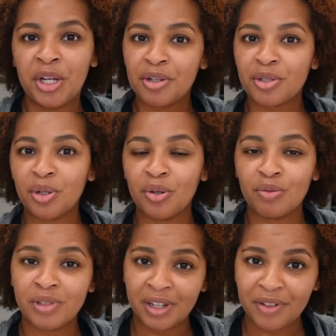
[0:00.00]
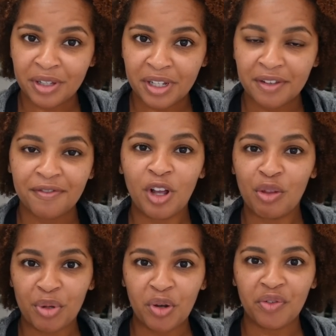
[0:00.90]
So definitely follow
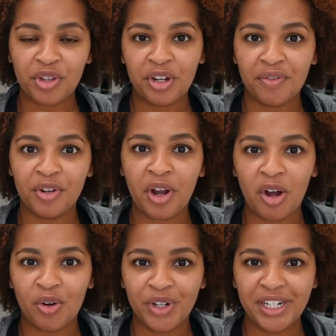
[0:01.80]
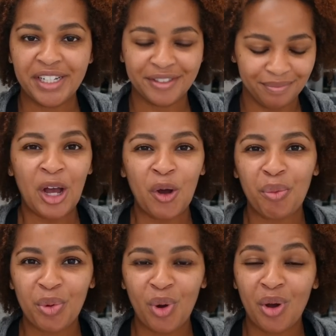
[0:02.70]
me over there if you're not already. I
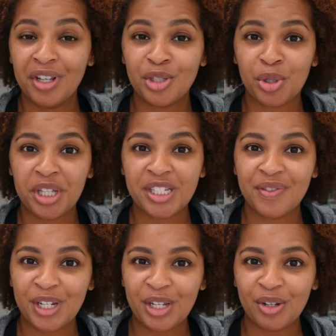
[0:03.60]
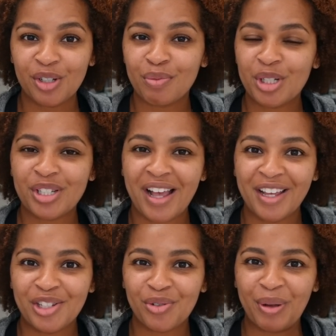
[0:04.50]
hope you all enjoyed this video as much as I
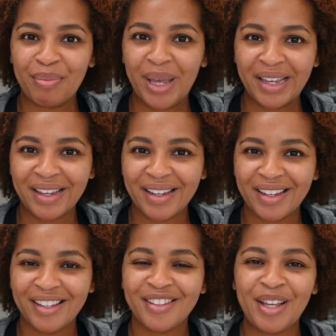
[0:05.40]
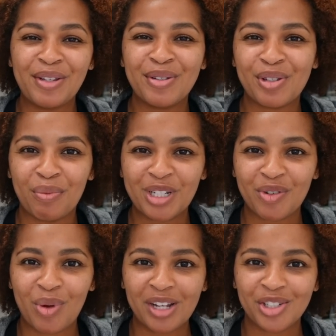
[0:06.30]
enjoyed making it. Thank you so much for
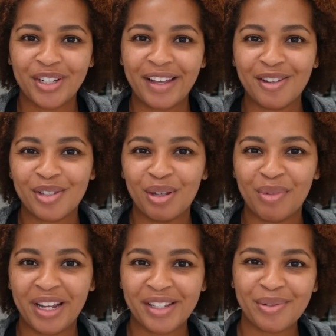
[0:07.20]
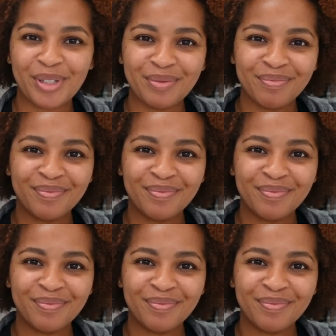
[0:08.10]
watching. I'll see you in my next one.